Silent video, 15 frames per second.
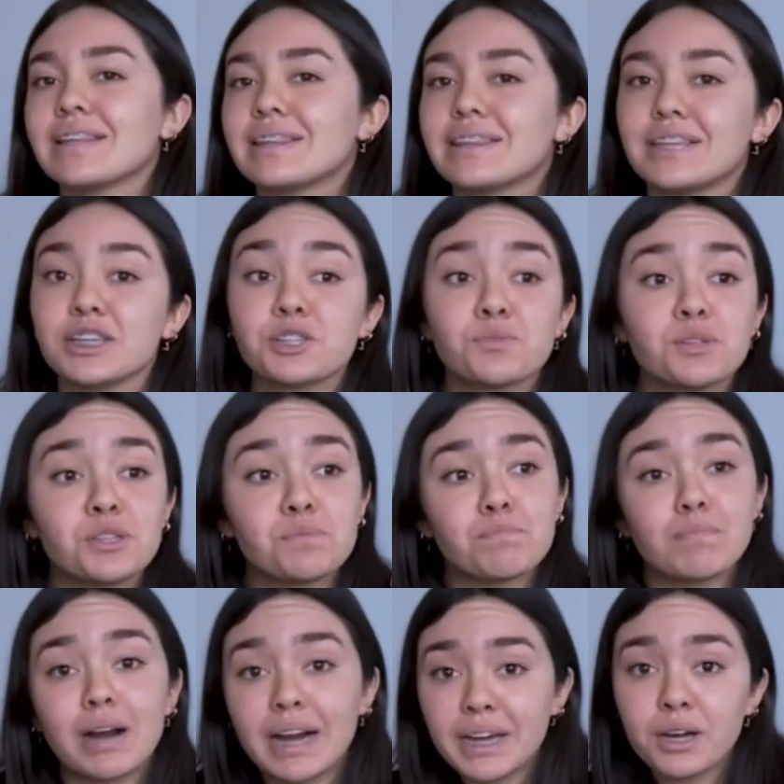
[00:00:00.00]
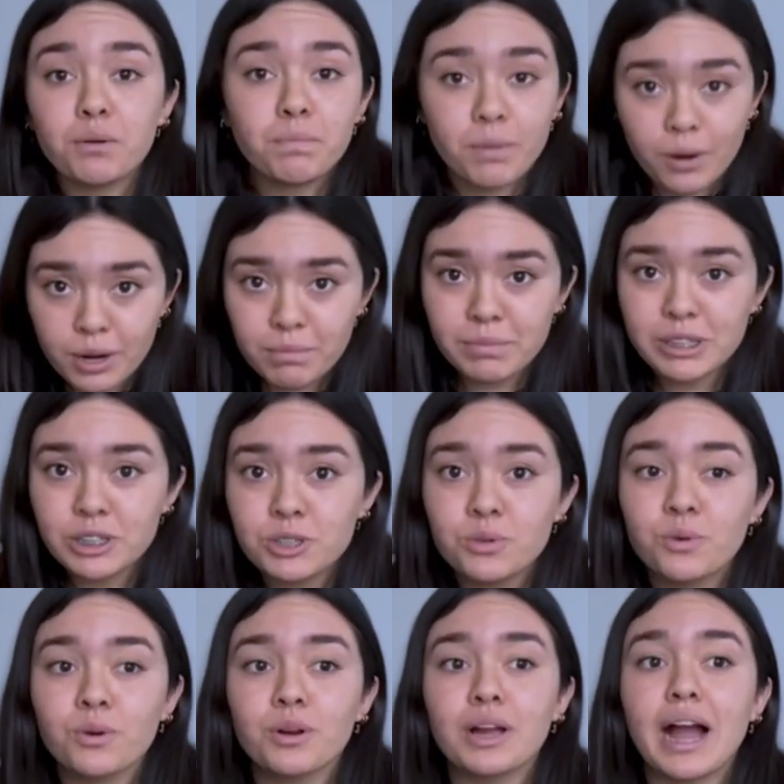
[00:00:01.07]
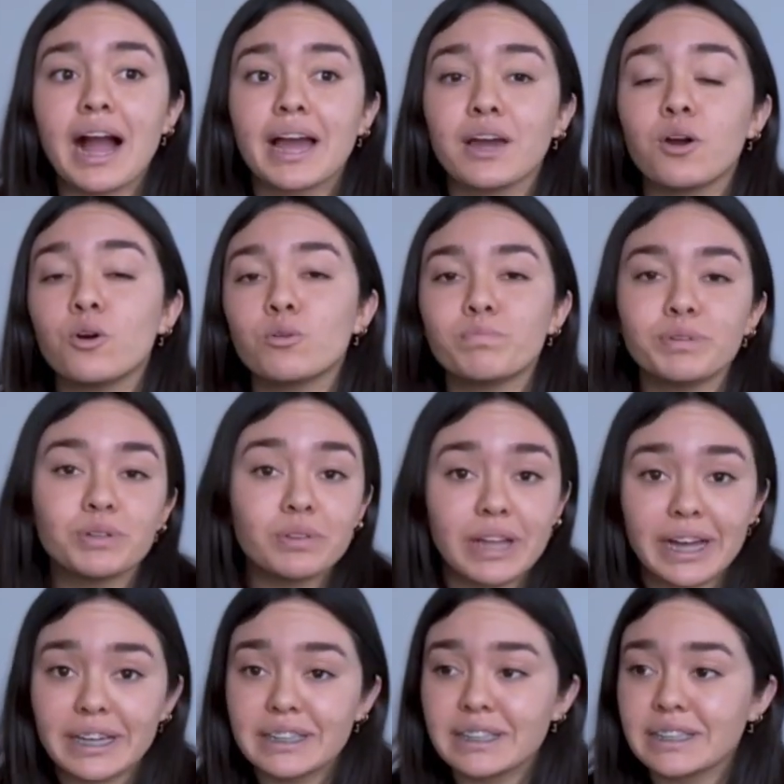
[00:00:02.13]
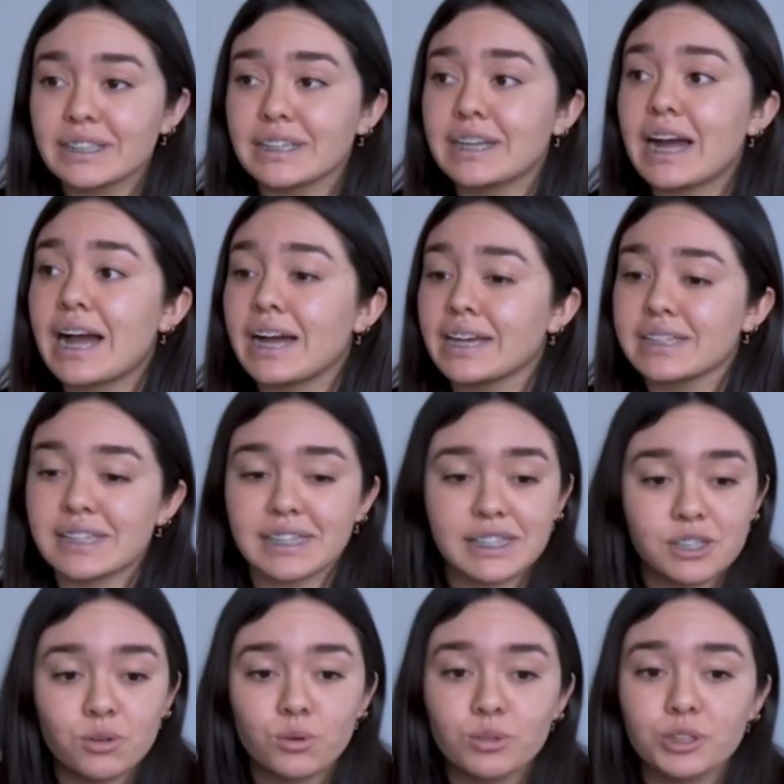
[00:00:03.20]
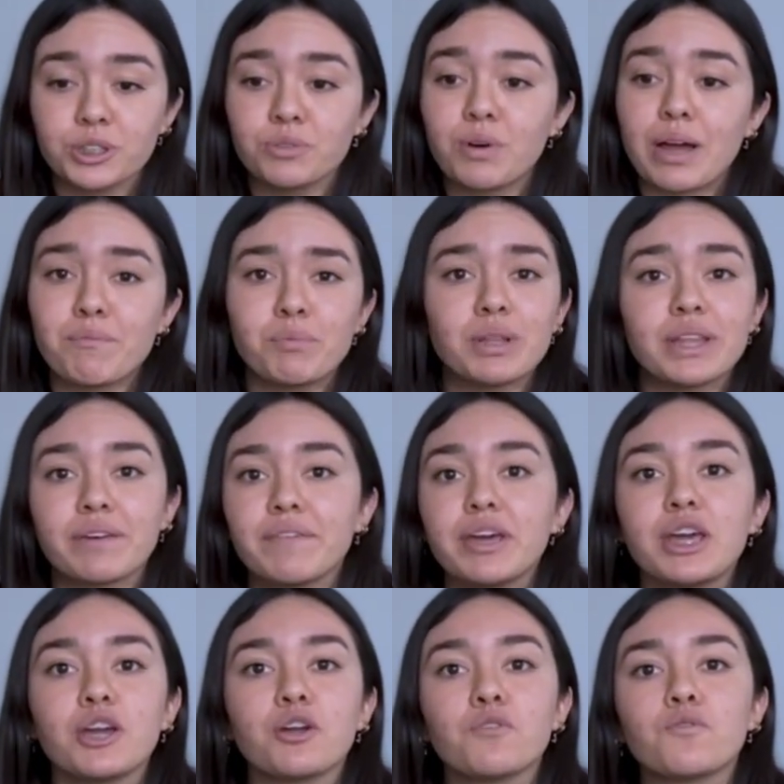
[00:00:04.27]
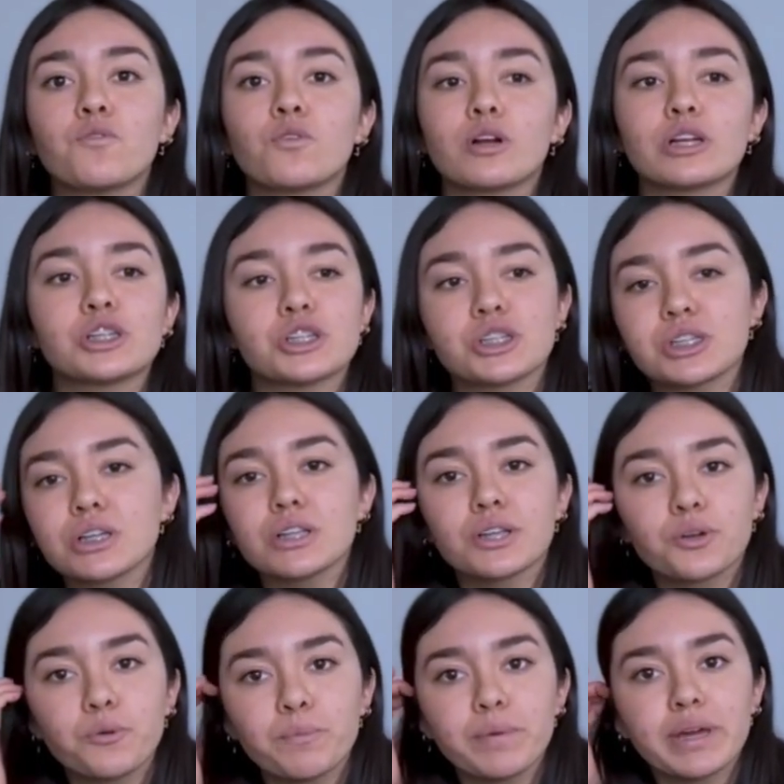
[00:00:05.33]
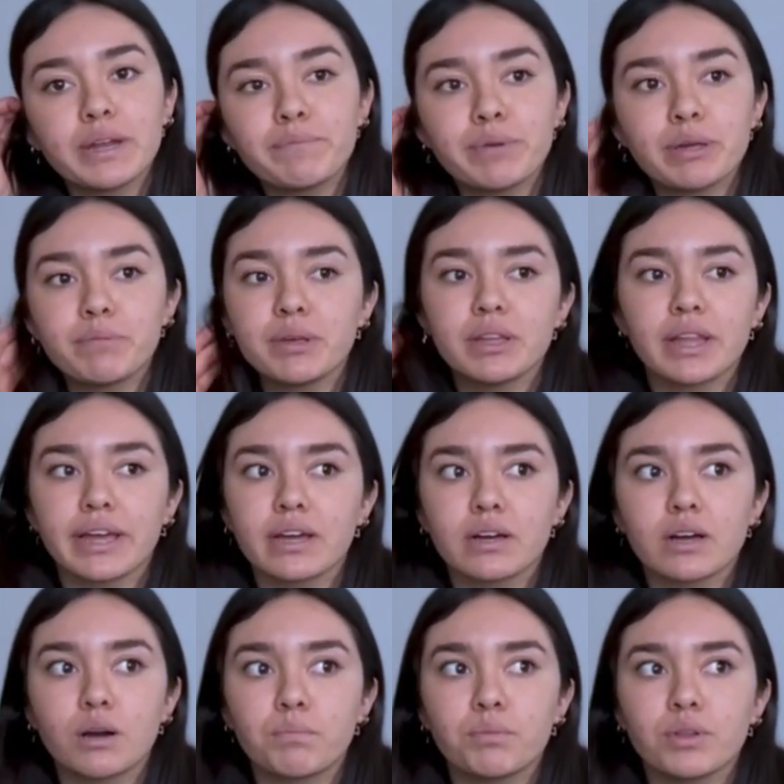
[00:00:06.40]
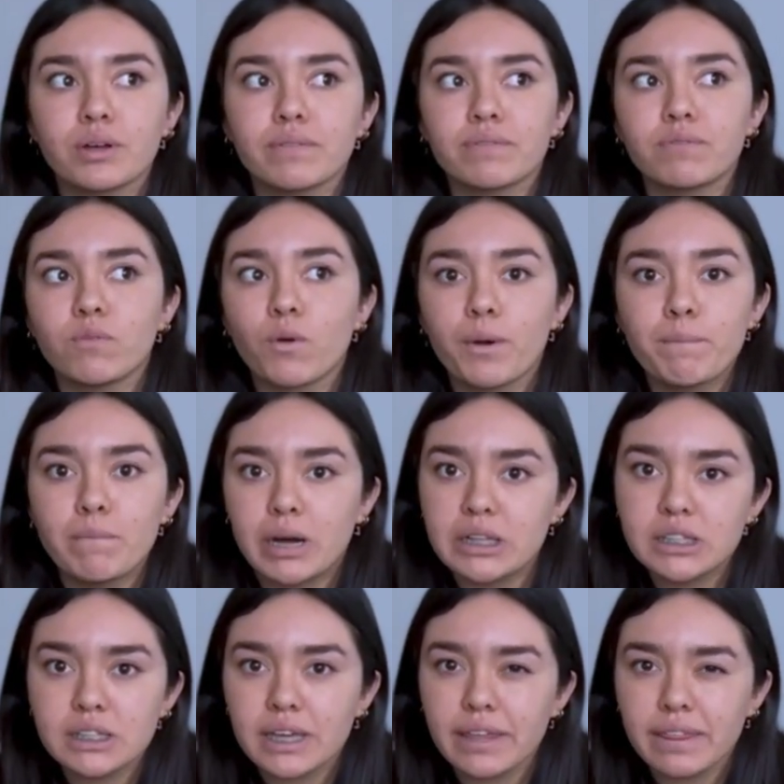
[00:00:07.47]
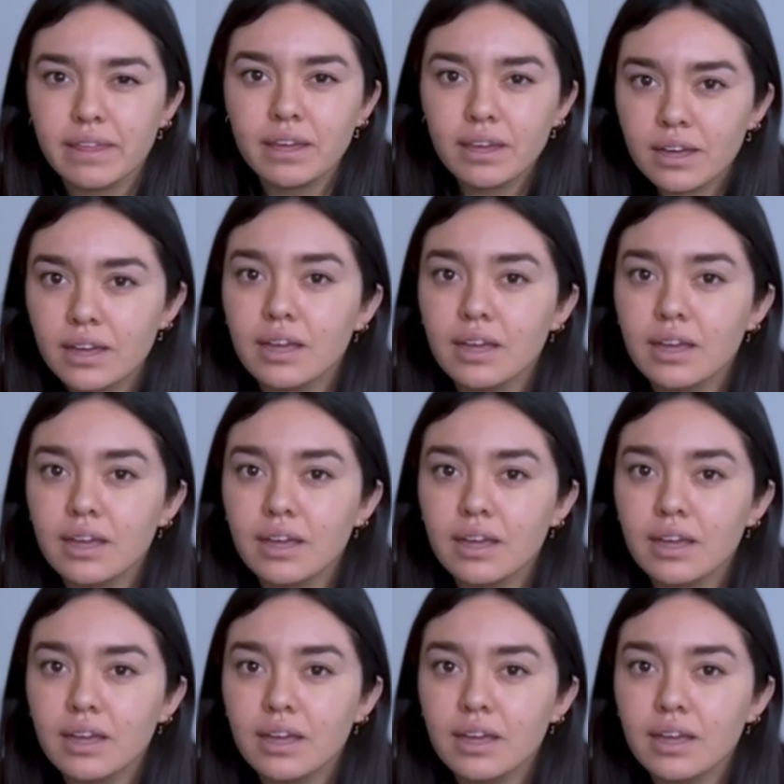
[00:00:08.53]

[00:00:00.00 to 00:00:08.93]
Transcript: This was my apartment tour. I hope you liked it. As I told you, I've been living here for just a little bit, maybe like a couple of four months, I think.